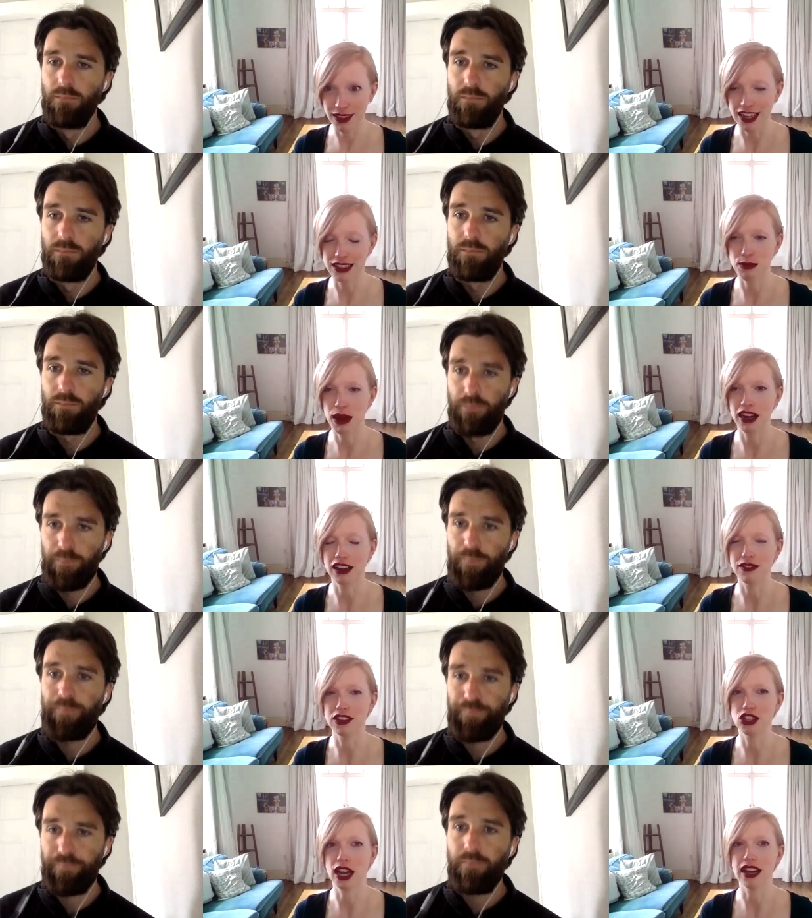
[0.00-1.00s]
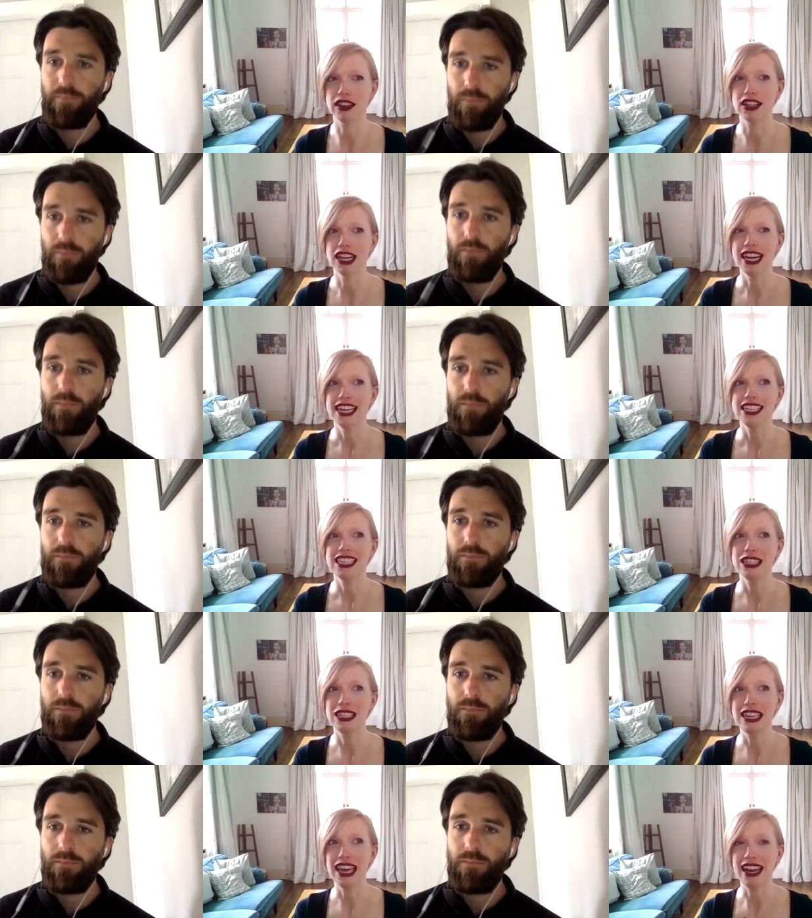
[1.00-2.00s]
Speaker 1: that is a parent of the child,
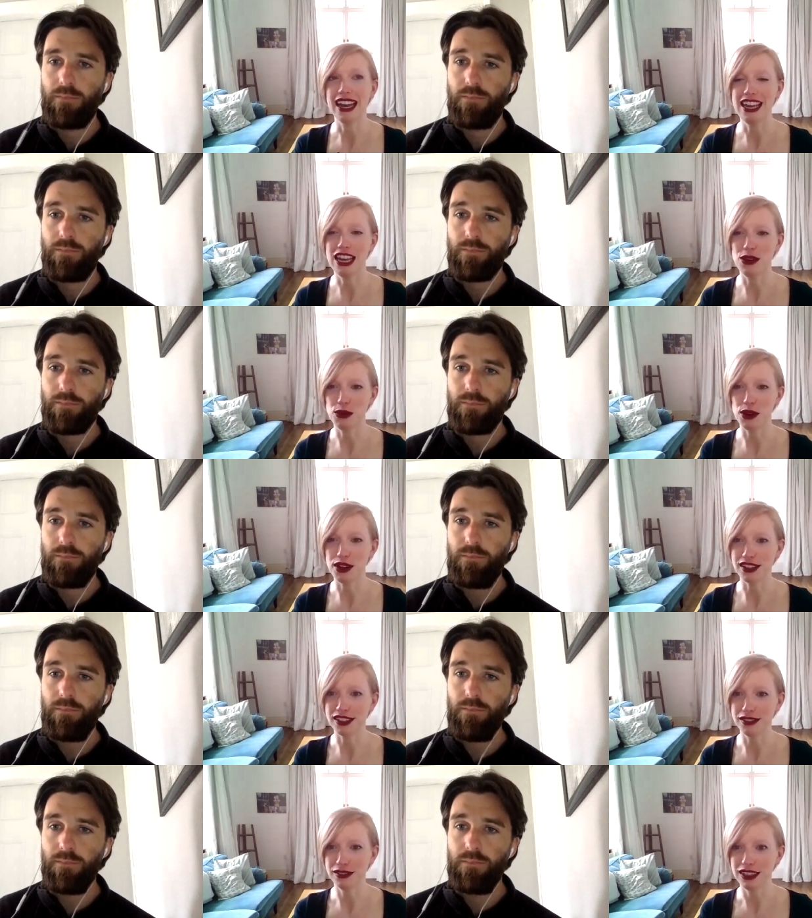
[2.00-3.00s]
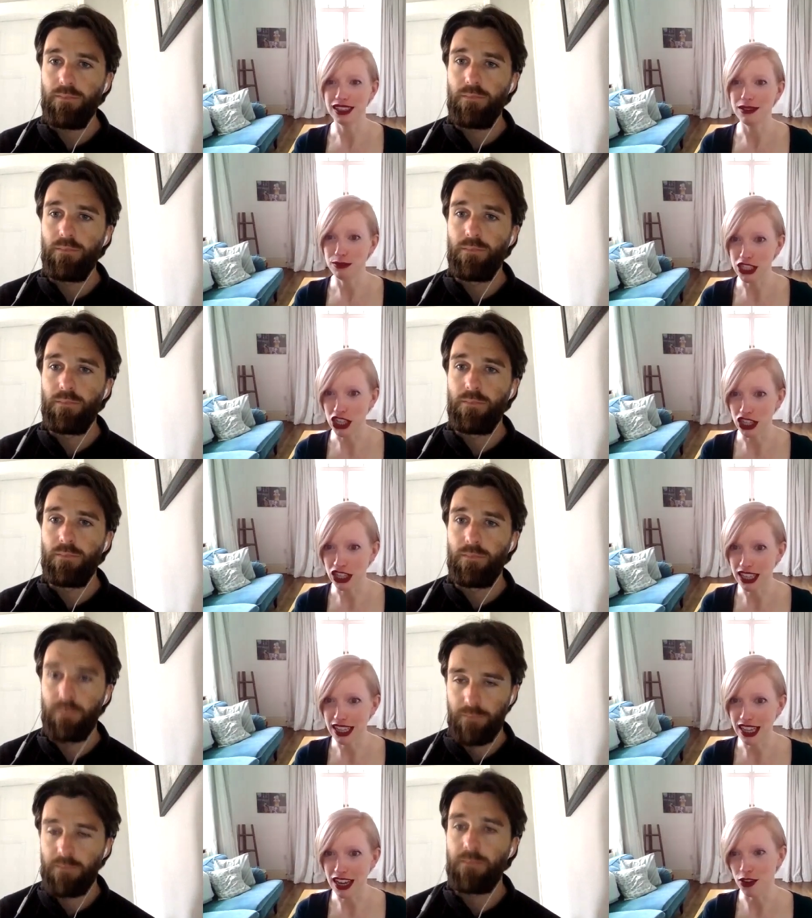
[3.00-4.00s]
to get equal
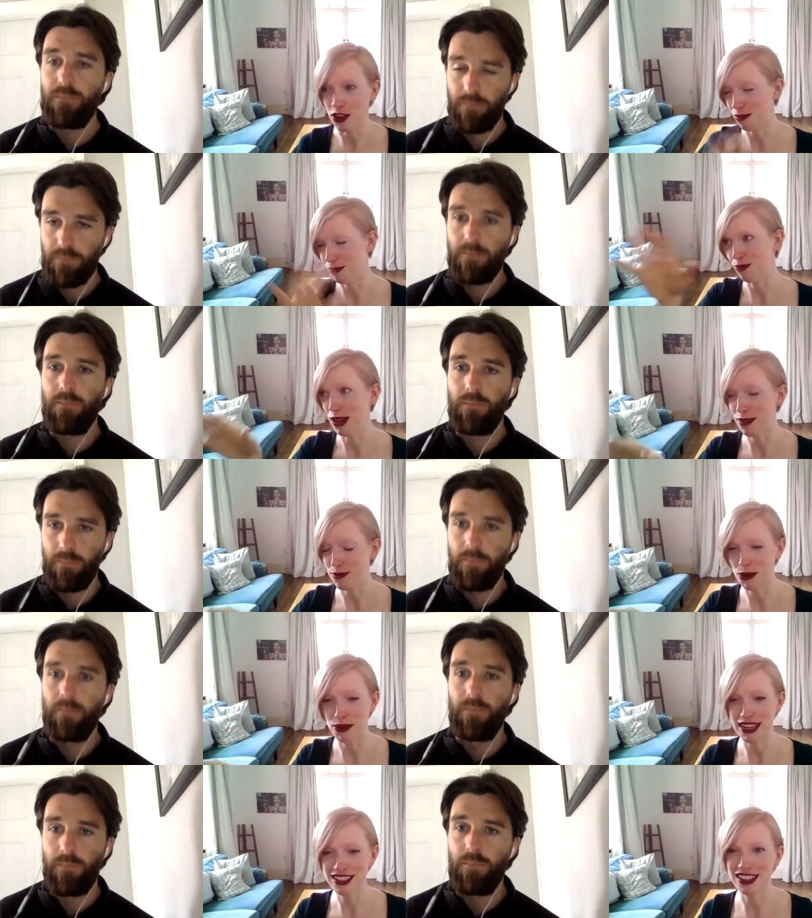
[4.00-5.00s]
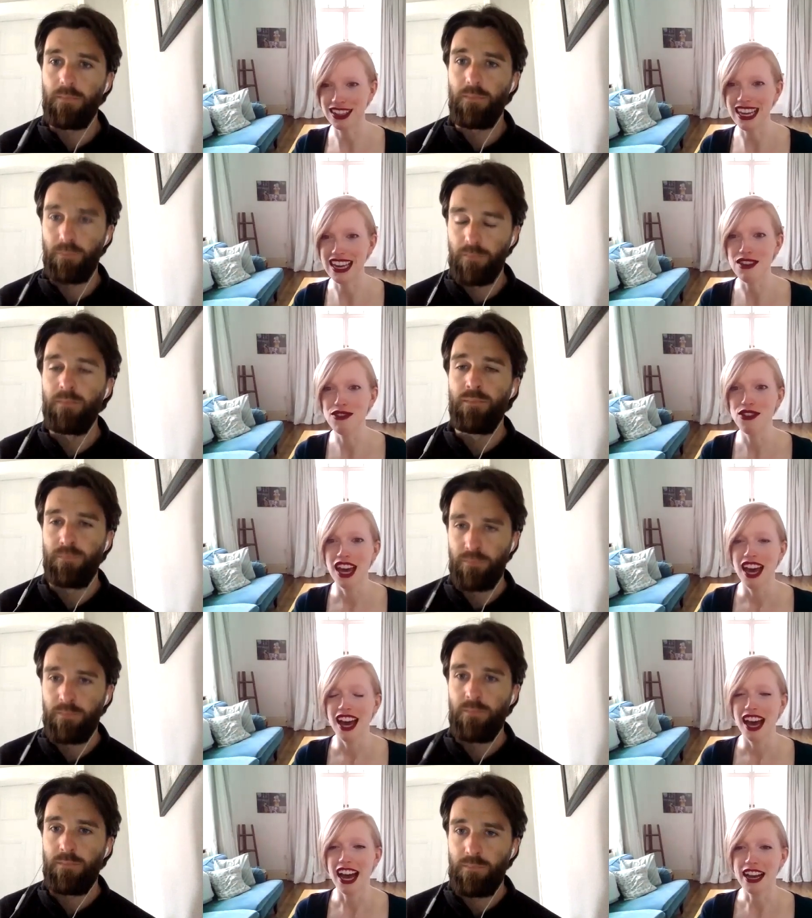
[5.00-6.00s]
maternity leave or parental leave.
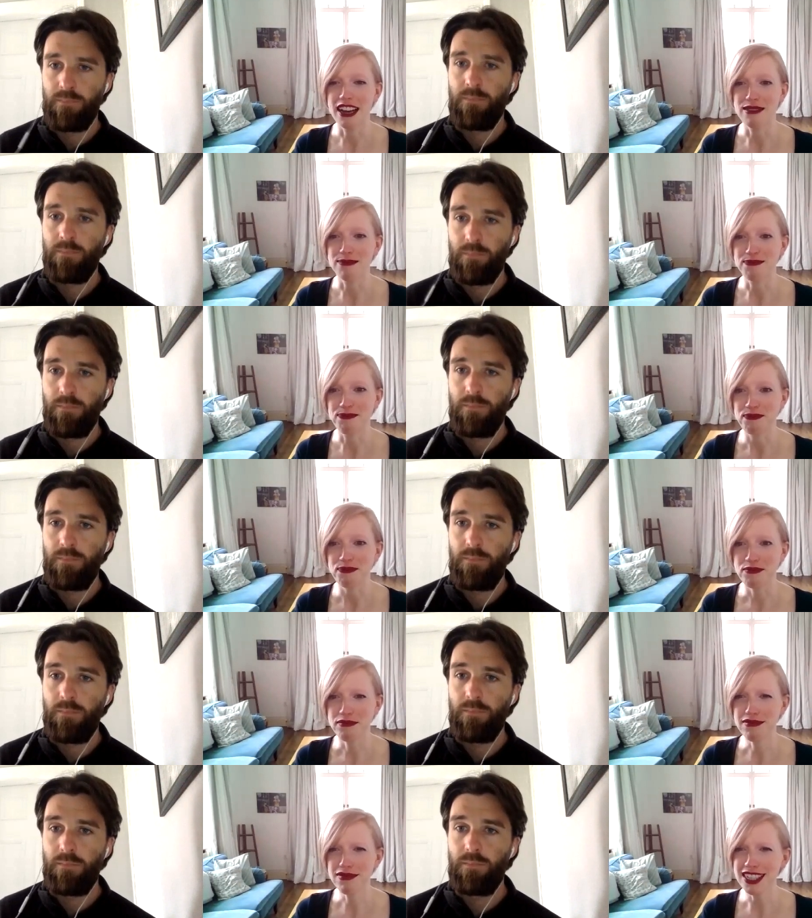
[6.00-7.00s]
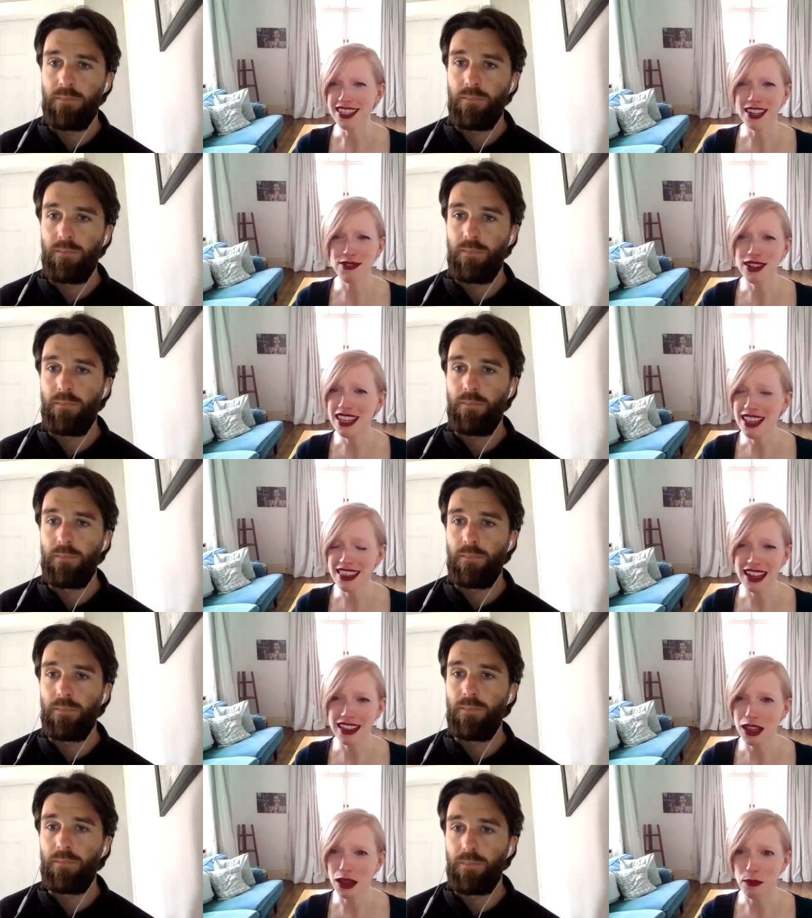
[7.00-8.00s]
Um, because I really
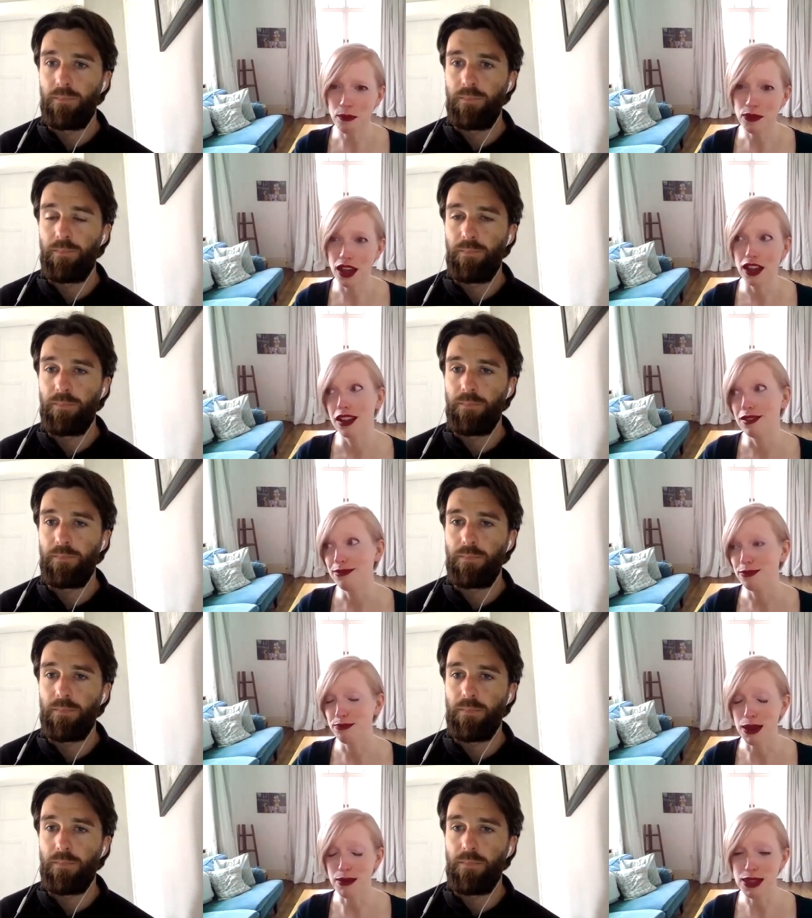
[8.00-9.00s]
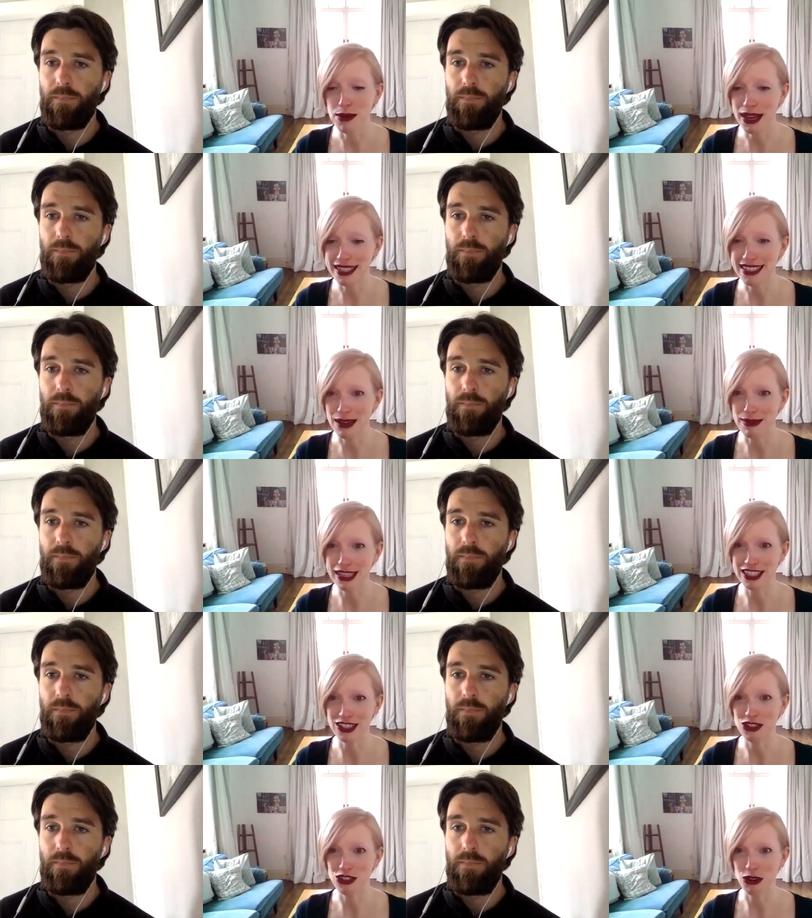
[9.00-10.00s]
think that maybe the
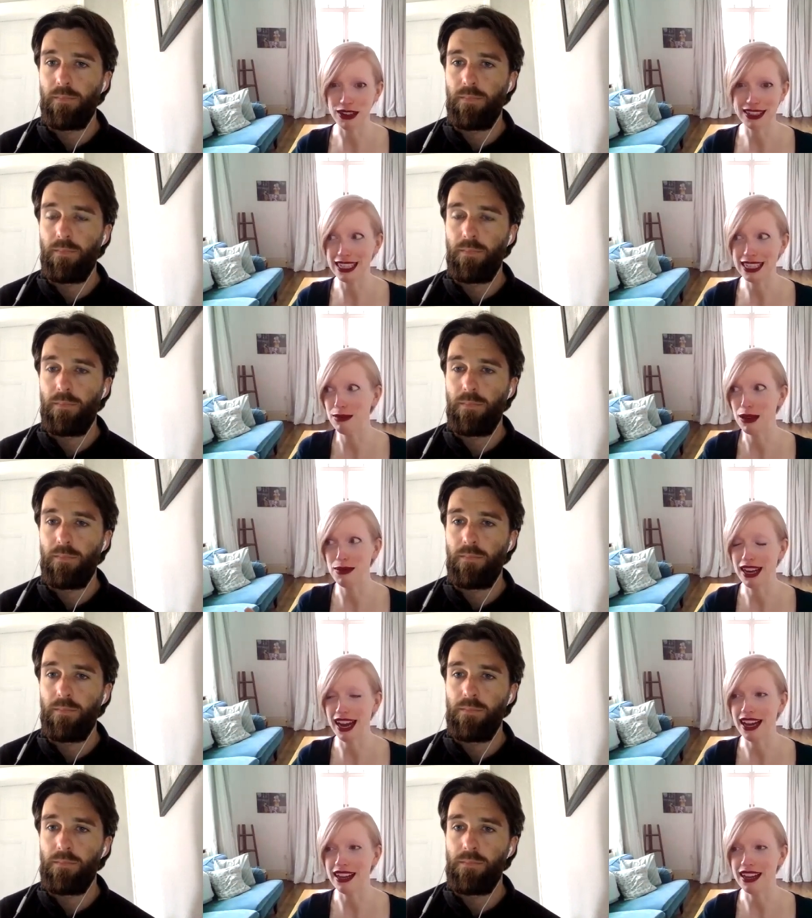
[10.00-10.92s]
pandemic's shown us this, maybe it